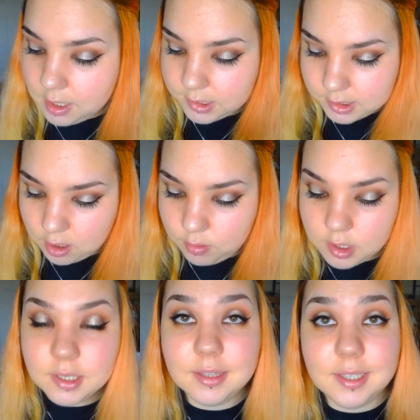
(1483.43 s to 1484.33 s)
So
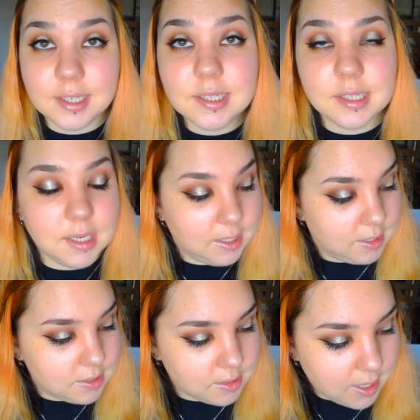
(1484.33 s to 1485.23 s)
this
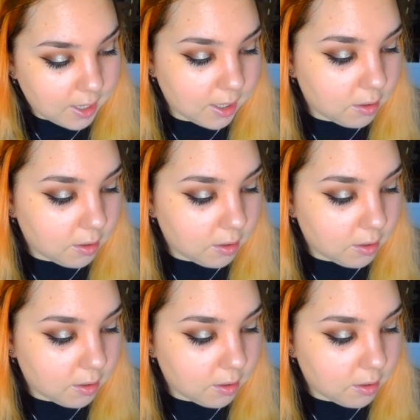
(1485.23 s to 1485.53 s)
is a